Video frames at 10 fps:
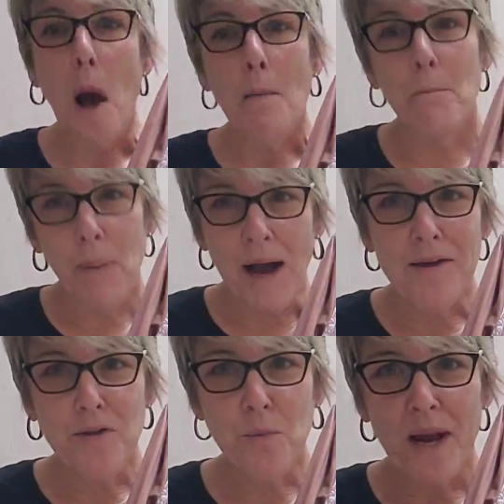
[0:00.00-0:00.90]

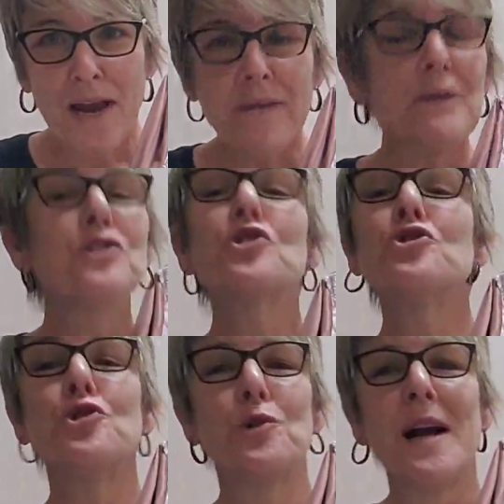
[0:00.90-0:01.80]
By the way, this
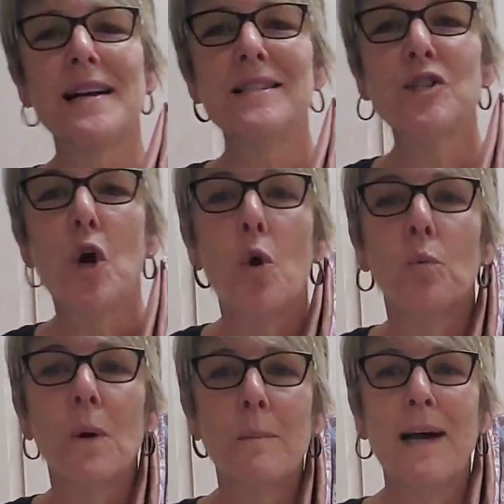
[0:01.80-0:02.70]
dress
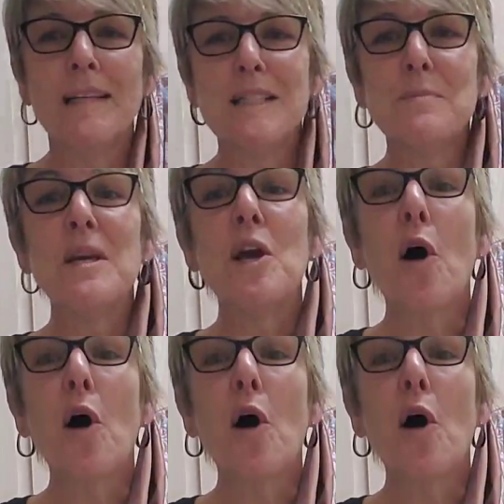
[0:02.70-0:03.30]
reminds me